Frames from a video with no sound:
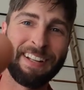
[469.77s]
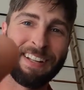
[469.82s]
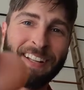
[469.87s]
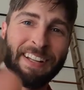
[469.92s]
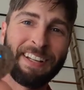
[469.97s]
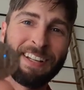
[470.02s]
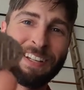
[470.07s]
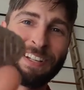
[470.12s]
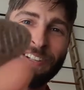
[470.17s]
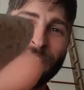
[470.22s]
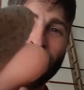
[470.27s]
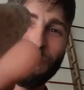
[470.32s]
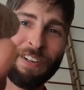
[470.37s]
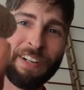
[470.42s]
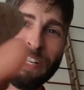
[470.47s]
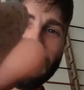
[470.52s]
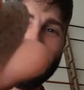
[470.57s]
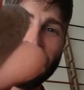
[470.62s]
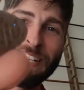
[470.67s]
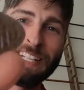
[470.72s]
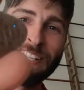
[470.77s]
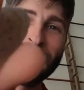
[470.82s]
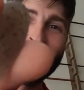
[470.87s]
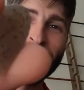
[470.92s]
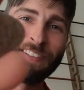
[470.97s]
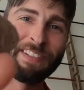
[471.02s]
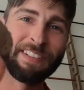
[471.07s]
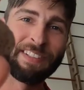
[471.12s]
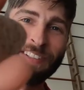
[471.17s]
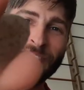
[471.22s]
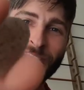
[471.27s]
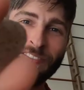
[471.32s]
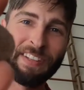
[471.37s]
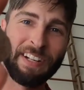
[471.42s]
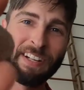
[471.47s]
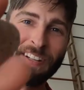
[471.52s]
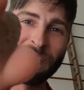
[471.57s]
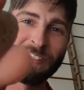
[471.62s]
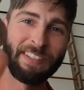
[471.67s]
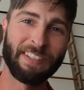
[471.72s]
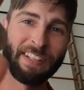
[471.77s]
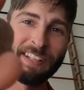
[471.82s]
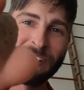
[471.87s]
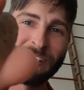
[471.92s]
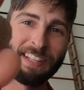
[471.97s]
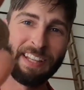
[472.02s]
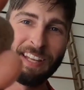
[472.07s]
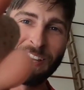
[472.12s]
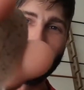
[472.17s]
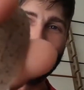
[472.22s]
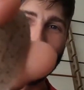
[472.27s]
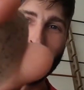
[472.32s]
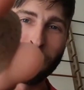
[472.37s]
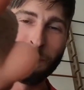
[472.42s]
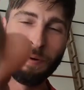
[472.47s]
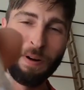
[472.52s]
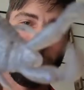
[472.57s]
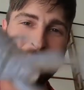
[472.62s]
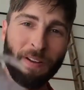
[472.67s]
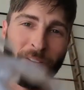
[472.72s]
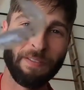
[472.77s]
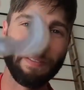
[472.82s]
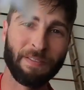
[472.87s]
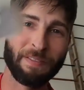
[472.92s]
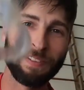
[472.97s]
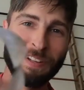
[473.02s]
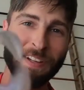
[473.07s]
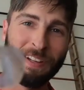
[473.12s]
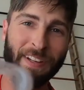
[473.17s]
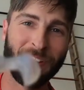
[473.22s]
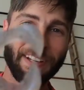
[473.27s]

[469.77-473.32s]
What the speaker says: of like a green or something else like that, or a brown,